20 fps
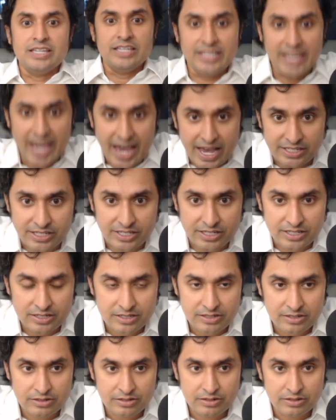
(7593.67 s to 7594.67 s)

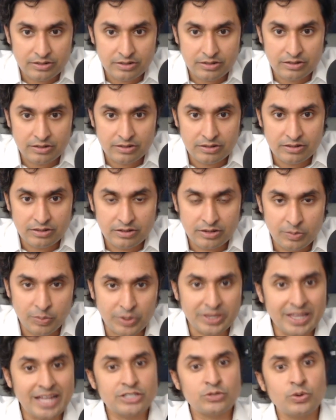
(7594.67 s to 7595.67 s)
Yes.
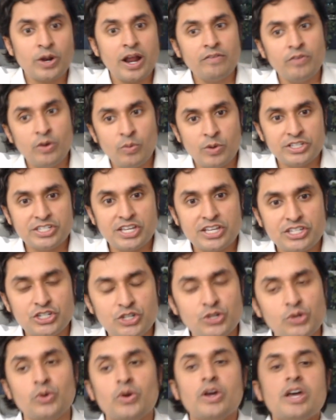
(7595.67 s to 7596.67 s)
But that's what everyone says
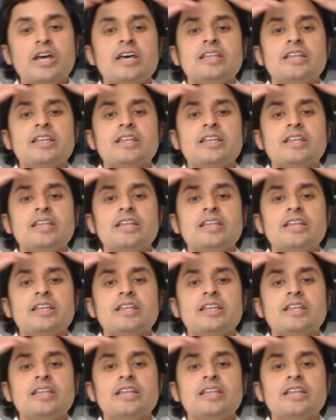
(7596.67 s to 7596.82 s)
to do.